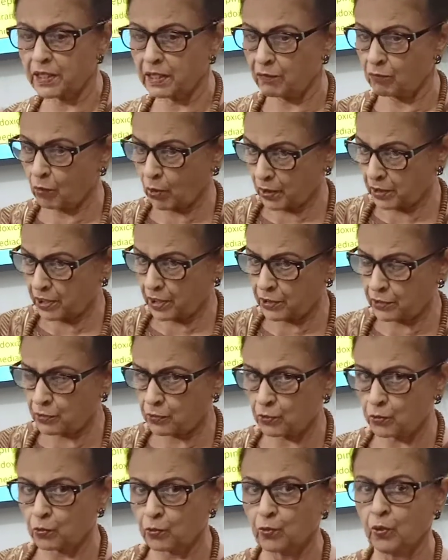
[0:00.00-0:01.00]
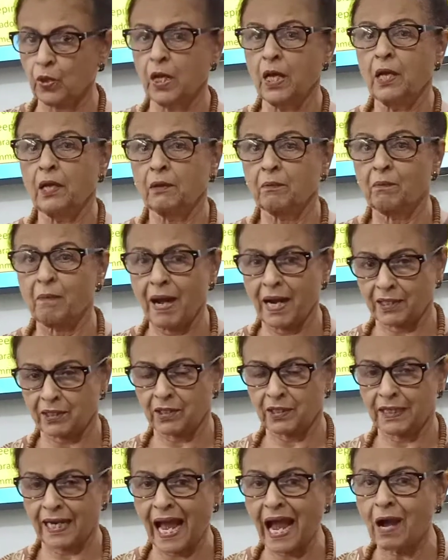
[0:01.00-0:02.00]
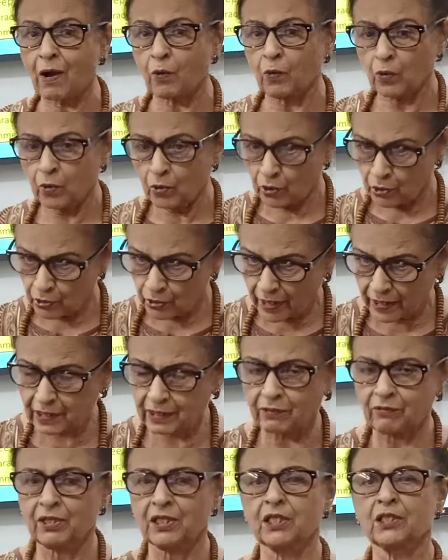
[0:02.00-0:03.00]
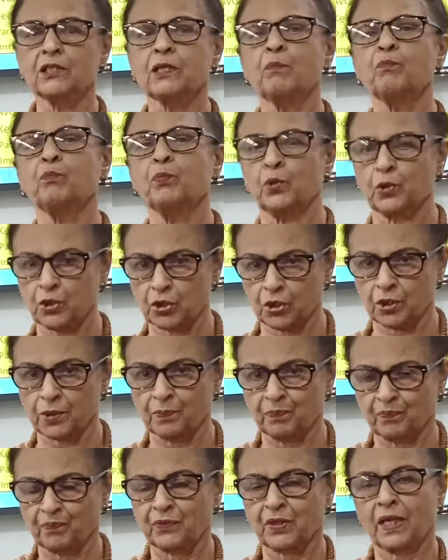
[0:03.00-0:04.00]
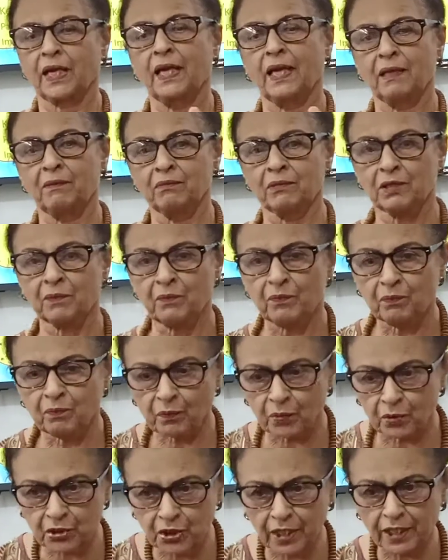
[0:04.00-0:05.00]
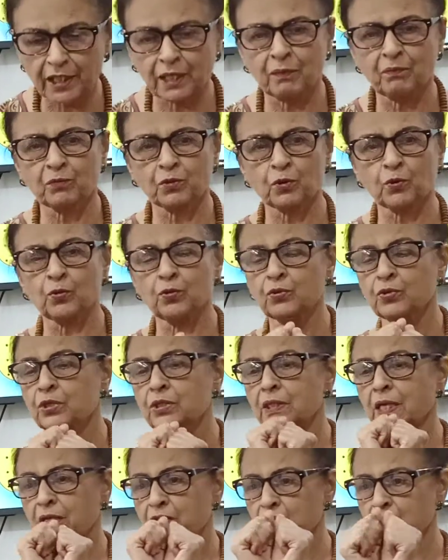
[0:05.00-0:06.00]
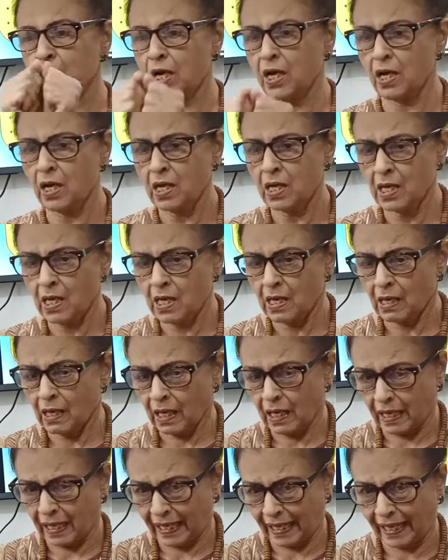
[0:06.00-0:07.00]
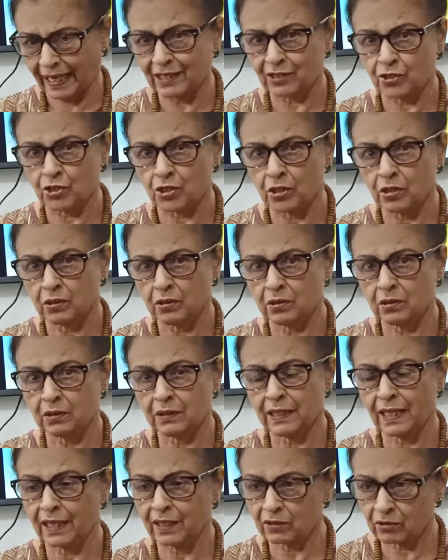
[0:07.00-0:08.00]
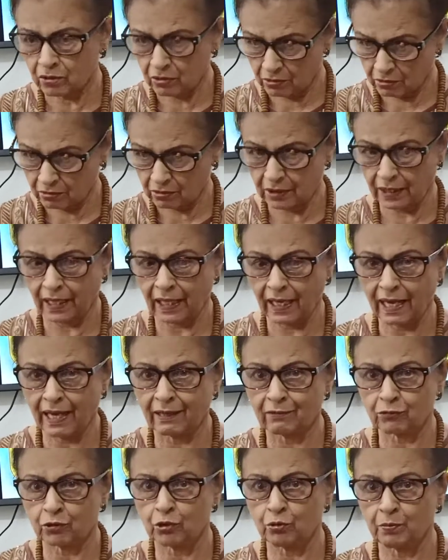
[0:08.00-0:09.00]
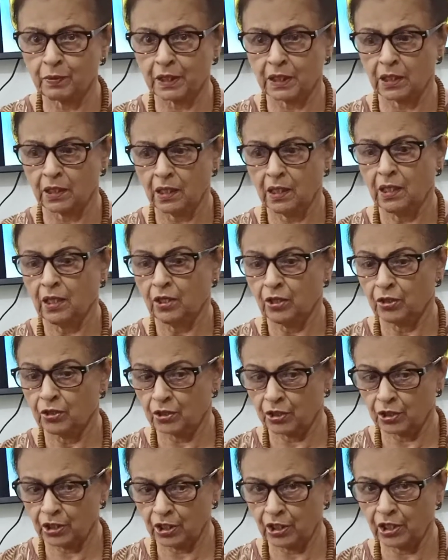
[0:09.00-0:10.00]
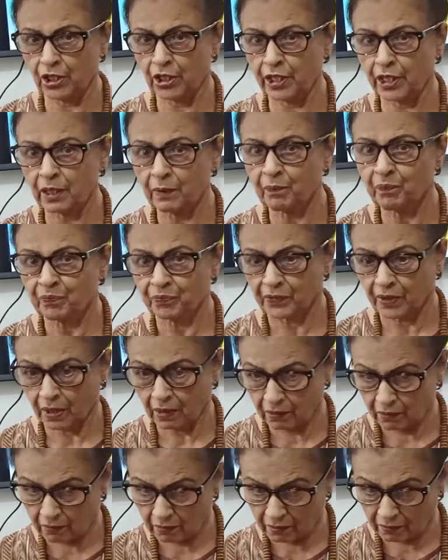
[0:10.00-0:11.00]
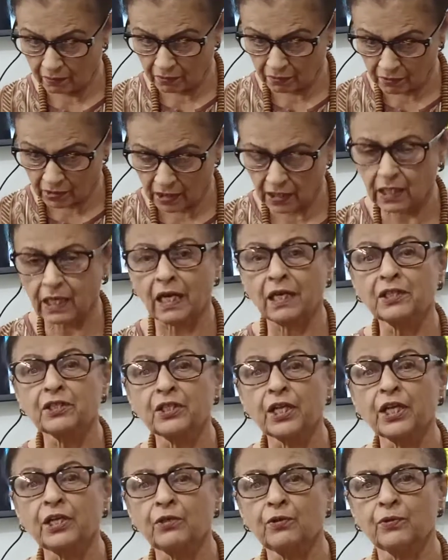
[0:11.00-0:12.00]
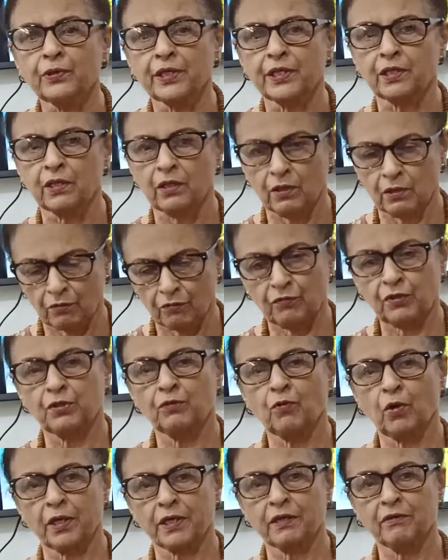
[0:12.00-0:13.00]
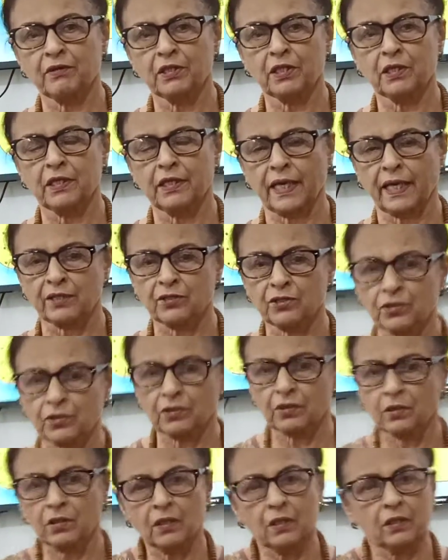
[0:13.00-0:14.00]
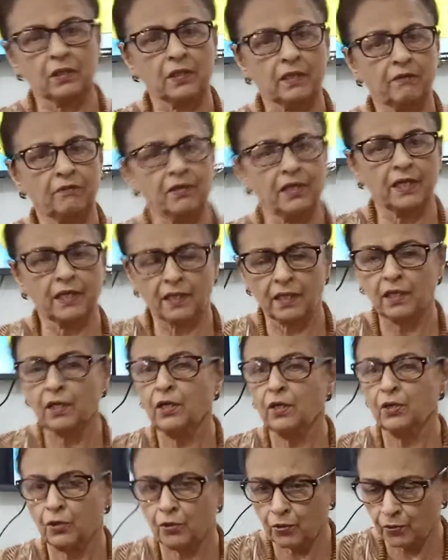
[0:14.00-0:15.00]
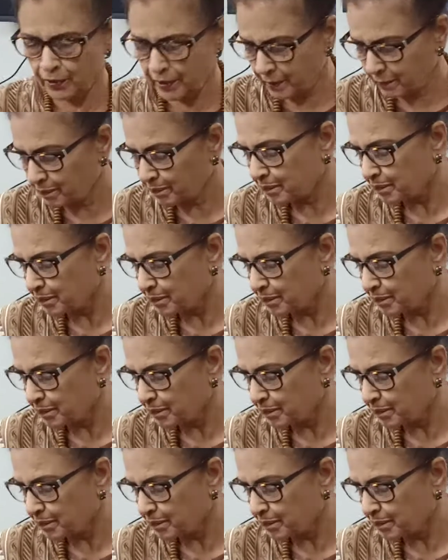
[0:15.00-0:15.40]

they wanted to do, but now you are giving it a push and pushing into such a edge that they have to be really continuing with whatever the action they were doing.